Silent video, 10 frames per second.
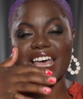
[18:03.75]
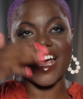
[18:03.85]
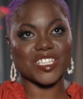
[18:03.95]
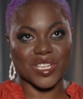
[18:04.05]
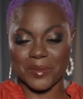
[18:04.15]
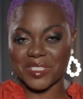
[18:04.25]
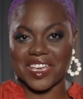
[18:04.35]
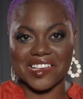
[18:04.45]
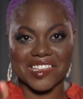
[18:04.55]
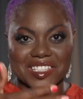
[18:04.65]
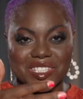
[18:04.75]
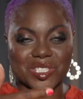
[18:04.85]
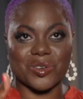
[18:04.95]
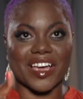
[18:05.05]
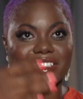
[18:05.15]
as I'm saying this,
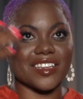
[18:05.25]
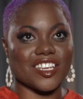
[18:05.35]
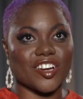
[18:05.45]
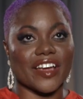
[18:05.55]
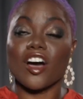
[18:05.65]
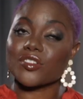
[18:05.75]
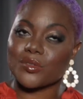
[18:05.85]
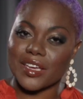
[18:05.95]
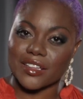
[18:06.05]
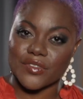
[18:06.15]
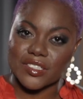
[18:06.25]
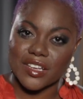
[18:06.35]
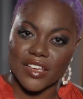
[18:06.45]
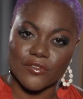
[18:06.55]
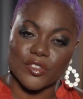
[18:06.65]
you guys can hear, I also can't live this
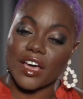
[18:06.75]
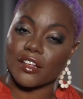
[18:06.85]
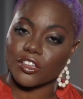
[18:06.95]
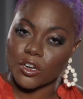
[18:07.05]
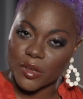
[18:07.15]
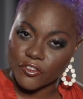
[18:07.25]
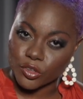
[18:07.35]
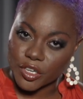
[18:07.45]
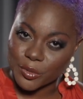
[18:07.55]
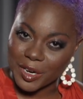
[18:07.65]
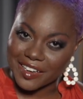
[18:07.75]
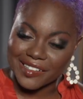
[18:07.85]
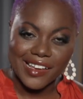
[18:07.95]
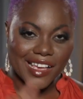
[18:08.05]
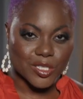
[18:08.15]
life without a little bit of Florida rain.
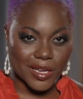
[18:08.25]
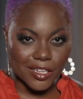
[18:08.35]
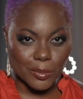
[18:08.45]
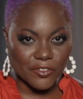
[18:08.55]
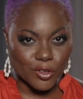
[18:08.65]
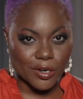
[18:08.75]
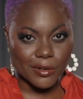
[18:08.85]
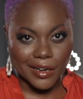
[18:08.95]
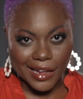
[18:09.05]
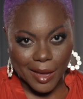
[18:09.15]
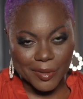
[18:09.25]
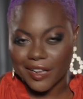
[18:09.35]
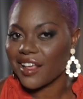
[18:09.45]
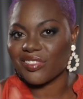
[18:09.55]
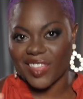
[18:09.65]
So we got a little bit of Florida rain
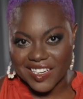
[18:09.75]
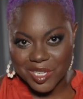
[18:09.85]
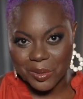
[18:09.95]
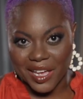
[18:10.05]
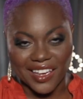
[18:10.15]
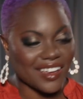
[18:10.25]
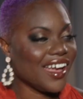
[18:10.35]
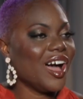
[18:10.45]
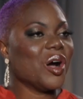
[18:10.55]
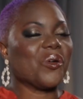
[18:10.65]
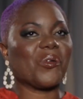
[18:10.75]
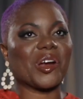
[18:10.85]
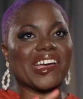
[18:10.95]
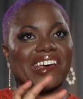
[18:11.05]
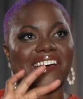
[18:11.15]
happening. That's okay. We're
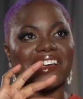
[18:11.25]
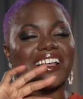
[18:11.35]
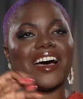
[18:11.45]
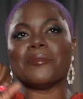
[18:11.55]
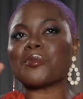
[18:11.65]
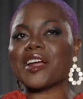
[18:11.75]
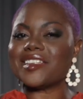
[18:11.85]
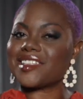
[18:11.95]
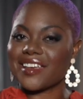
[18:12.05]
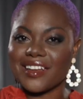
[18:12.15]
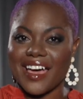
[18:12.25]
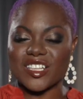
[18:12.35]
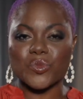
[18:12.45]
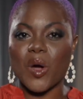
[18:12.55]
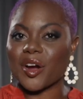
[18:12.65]
going to embrace it
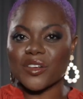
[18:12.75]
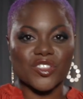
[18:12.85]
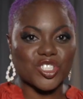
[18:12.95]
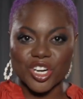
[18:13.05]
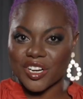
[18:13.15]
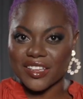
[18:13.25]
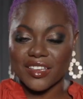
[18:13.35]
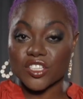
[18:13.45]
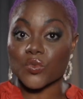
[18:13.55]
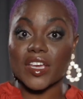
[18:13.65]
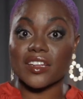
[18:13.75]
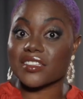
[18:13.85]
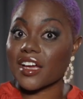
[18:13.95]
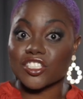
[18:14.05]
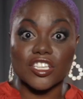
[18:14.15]
as part of the journey, because rain is
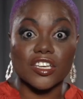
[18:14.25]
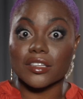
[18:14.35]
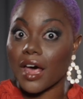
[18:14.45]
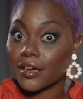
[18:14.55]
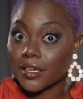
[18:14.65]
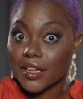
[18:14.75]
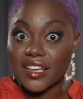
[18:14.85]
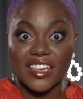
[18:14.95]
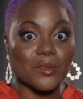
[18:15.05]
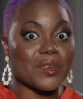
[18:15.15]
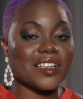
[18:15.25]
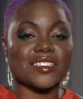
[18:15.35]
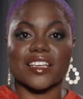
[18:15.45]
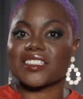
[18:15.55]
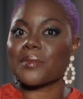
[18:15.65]
actually good luck. It means
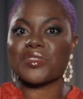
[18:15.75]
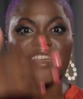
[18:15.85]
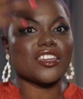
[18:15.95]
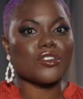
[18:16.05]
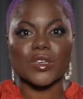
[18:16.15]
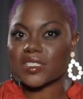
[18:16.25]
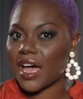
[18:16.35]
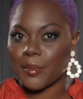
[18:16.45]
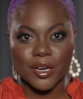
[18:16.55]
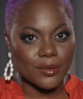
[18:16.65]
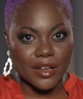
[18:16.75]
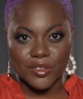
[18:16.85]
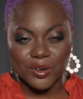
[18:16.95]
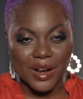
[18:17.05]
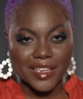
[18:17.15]
that something new is coming around the
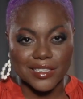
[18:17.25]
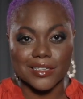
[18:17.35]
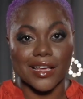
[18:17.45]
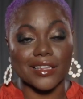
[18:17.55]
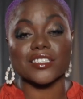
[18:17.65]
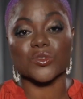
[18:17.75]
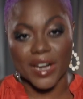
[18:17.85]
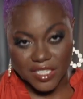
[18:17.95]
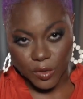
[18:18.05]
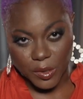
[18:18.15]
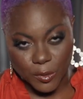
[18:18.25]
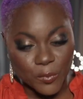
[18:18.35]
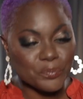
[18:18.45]
horizon. At least that's what I tell people.